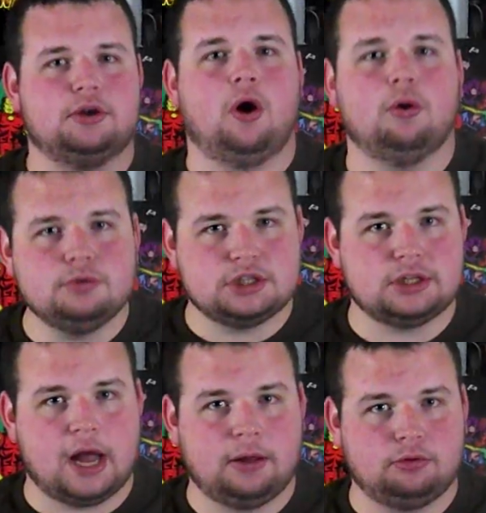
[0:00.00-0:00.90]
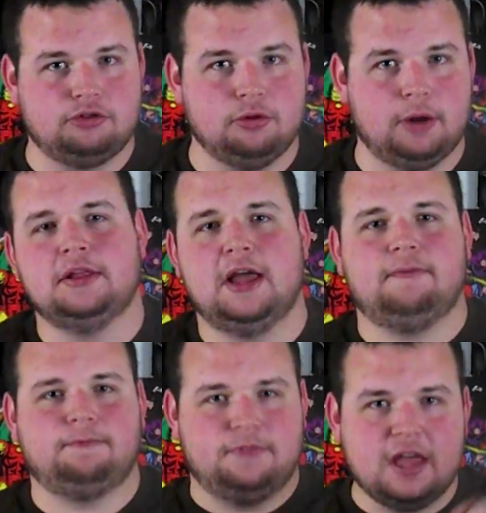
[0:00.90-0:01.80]
own style to it.
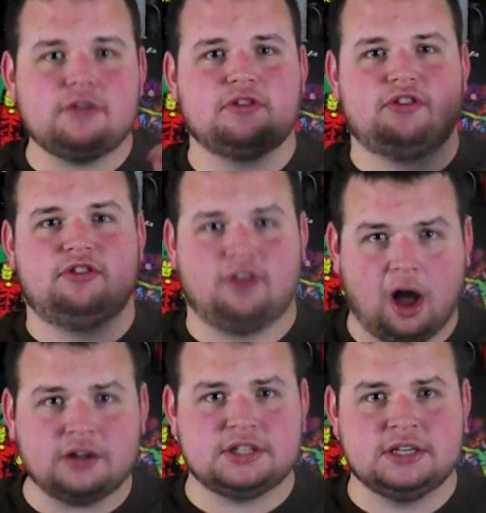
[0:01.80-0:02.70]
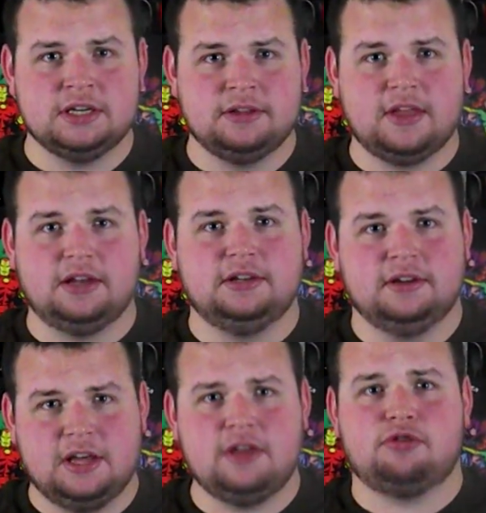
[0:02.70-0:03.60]
If this sucked, then
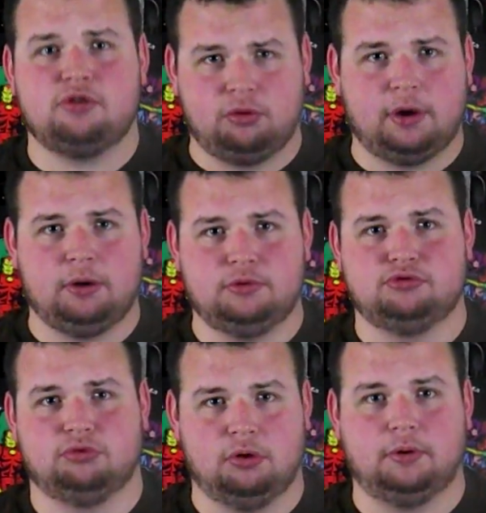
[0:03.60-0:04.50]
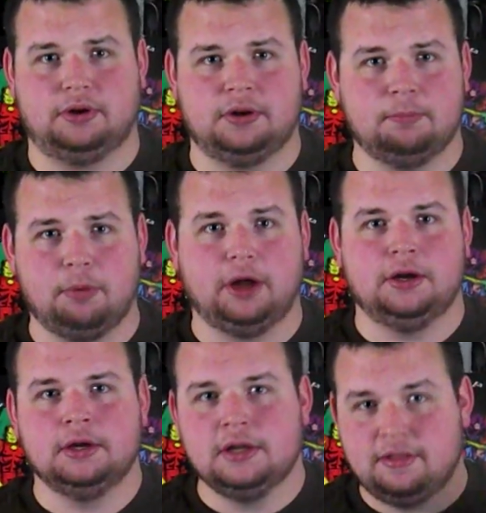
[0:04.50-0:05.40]
his career was ruined. But
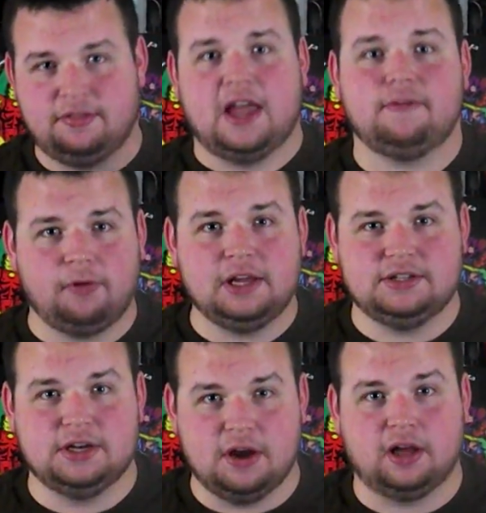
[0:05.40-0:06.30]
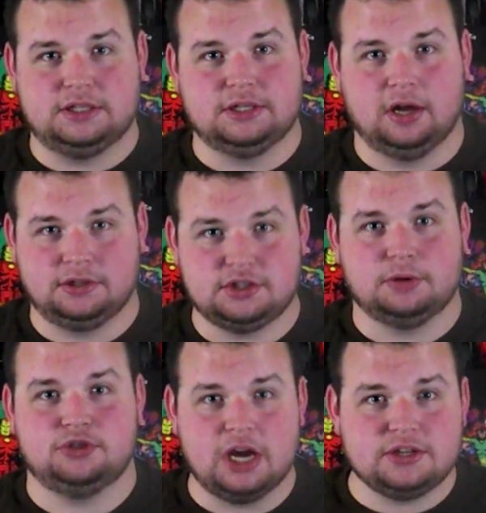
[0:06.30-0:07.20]
thankfully it did not suck, so
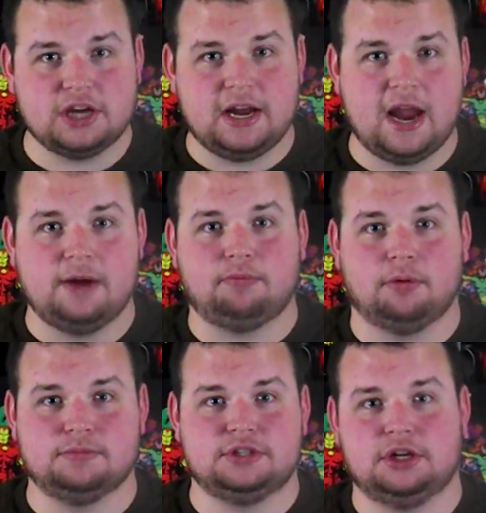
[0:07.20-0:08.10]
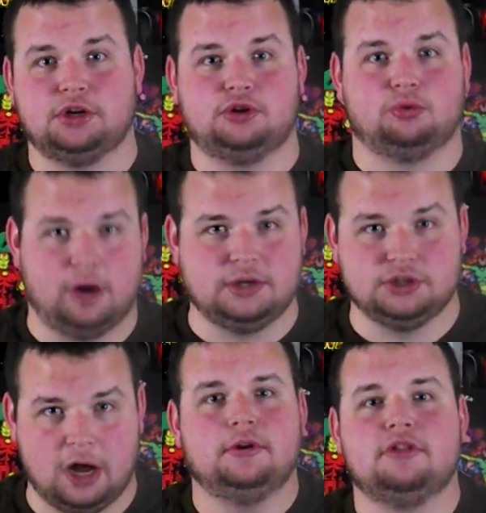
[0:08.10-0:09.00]
J.J. Abrams did a great
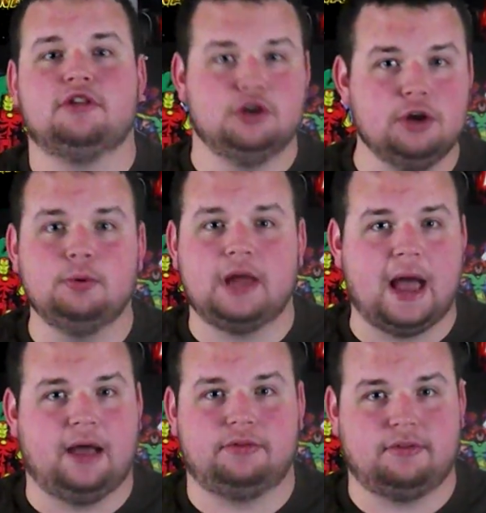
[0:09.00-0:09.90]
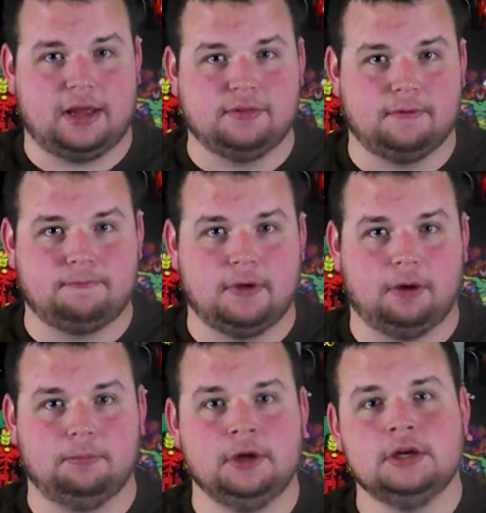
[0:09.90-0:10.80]
job. The new cast in the
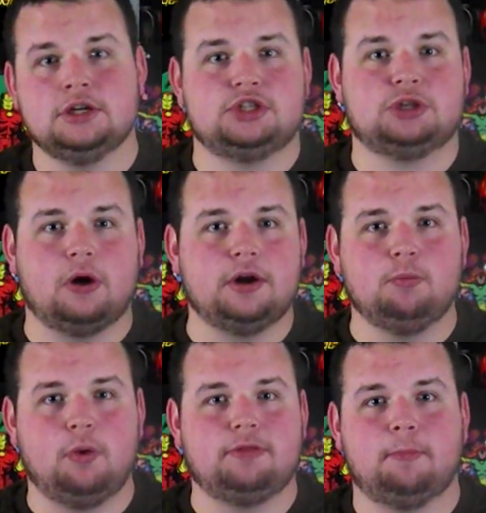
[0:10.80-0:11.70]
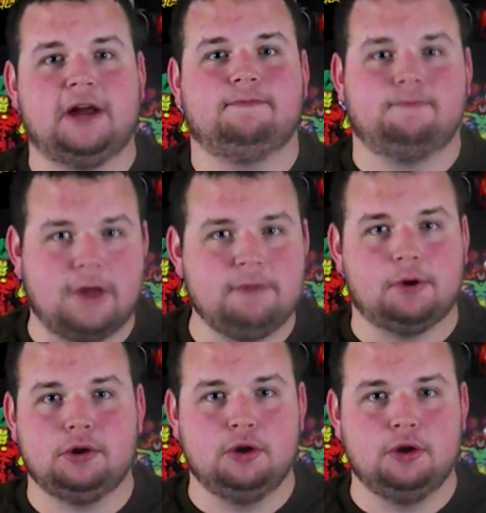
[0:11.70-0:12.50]
film, starting with my favorite new